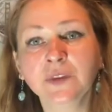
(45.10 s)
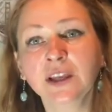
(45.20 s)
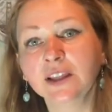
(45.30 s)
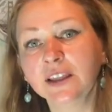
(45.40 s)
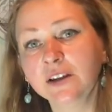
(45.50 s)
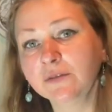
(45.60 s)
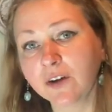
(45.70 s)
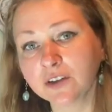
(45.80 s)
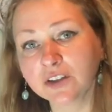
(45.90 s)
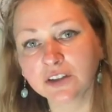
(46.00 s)
they
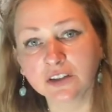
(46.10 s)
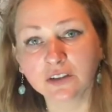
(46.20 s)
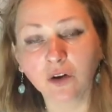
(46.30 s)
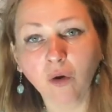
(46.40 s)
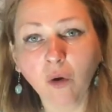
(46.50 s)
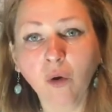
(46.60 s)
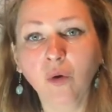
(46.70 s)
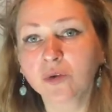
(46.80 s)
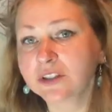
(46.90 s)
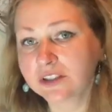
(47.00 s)
functioning
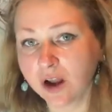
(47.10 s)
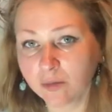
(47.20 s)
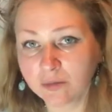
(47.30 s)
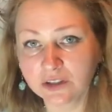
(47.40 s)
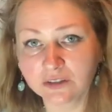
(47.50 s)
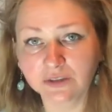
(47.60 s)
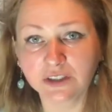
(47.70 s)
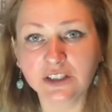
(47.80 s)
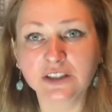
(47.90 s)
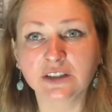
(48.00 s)
whole summer, for
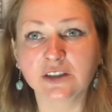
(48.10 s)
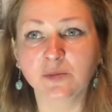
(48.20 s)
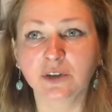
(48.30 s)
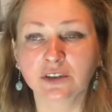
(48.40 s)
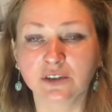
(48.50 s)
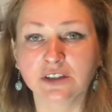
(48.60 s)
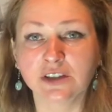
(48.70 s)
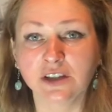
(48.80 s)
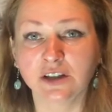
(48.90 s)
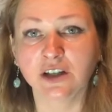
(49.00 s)
instance, because
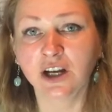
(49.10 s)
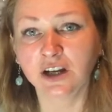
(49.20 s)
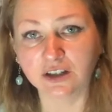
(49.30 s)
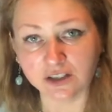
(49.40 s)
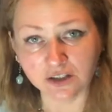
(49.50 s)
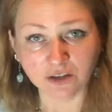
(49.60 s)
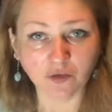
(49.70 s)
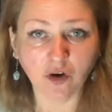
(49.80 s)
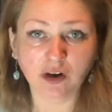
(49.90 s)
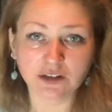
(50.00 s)
the
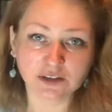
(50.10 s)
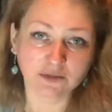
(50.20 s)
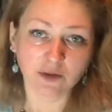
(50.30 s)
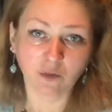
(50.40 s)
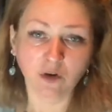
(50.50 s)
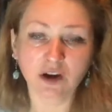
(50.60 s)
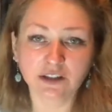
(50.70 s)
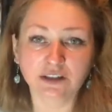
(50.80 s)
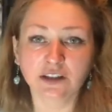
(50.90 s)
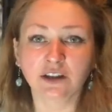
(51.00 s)
reservoirs of the
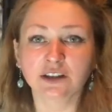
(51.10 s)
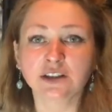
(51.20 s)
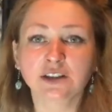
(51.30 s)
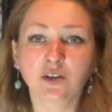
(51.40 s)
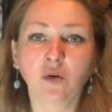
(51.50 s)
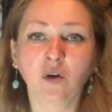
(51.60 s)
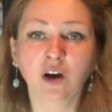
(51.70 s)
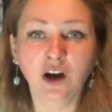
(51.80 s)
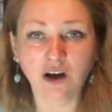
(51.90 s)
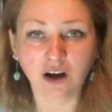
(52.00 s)
water are so
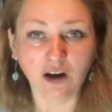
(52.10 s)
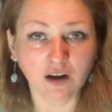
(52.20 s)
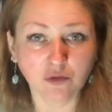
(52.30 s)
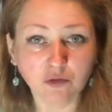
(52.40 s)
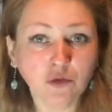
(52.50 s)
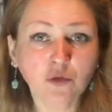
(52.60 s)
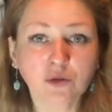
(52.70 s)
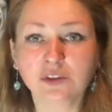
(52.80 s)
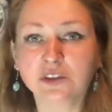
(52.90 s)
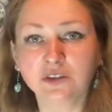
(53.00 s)

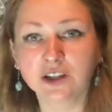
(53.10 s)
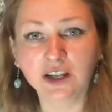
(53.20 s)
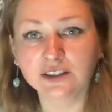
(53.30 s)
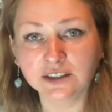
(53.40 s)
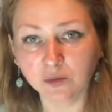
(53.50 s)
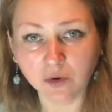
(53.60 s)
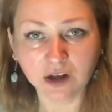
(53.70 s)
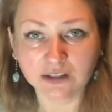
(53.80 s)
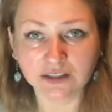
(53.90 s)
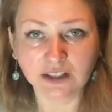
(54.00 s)
full, so that the
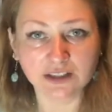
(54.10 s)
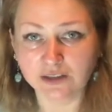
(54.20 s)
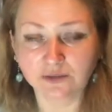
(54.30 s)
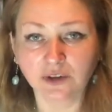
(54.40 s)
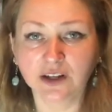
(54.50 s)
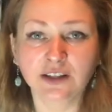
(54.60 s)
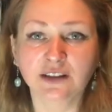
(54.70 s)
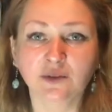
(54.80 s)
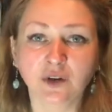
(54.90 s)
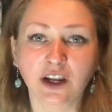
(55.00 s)
water need to find
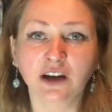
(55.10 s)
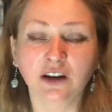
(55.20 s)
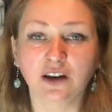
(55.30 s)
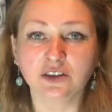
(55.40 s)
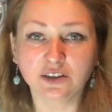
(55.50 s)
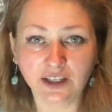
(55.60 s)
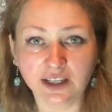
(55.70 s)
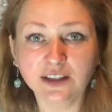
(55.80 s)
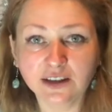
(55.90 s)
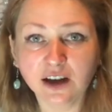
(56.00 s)
a way how to
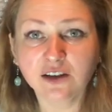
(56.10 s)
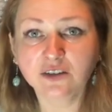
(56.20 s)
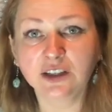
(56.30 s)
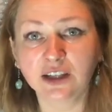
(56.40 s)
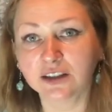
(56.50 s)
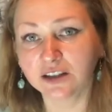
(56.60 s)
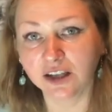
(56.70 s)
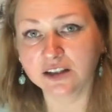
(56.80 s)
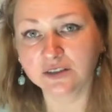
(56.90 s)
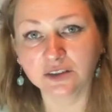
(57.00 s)
get down, and
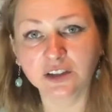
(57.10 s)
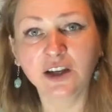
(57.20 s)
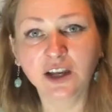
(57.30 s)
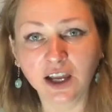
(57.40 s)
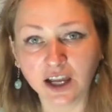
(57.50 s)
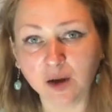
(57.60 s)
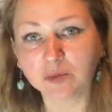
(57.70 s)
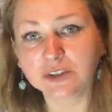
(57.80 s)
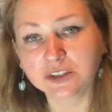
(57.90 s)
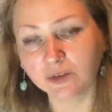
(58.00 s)
that's what
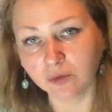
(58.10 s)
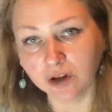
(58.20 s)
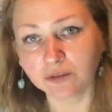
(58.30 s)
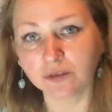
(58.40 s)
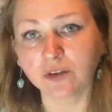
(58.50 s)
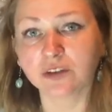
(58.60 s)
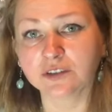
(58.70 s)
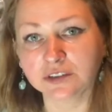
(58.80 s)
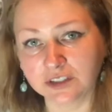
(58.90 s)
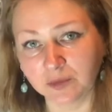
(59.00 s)
happens. The waterfall
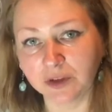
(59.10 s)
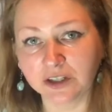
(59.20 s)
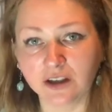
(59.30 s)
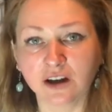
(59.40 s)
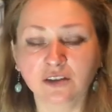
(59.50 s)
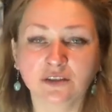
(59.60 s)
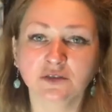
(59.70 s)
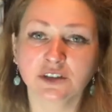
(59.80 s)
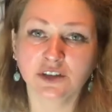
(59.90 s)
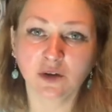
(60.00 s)
streaming down
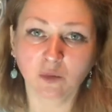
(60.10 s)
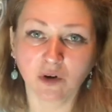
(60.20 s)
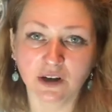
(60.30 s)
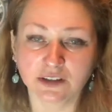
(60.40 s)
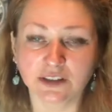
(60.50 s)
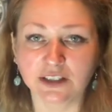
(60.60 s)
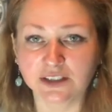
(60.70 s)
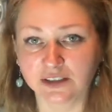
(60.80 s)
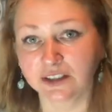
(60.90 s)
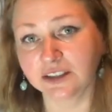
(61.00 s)
with the water, it's
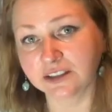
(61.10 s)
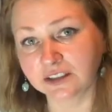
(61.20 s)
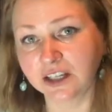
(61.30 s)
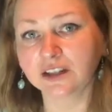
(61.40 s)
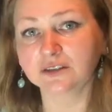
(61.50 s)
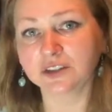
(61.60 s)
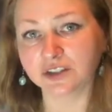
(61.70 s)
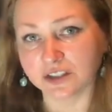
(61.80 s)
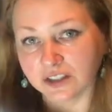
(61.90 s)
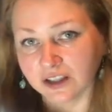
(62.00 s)
like a creek which
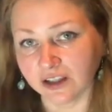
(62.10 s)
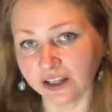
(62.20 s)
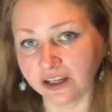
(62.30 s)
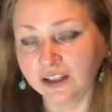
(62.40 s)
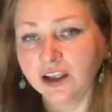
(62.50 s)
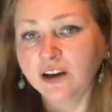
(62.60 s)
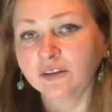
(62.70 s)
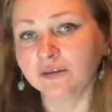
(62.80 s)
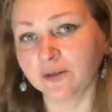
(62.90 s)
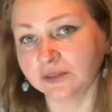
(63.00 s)
is inclined
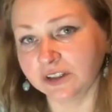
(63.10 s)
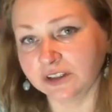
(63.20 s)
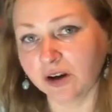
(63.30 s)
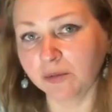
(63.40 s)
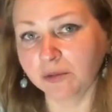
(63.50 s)
from the top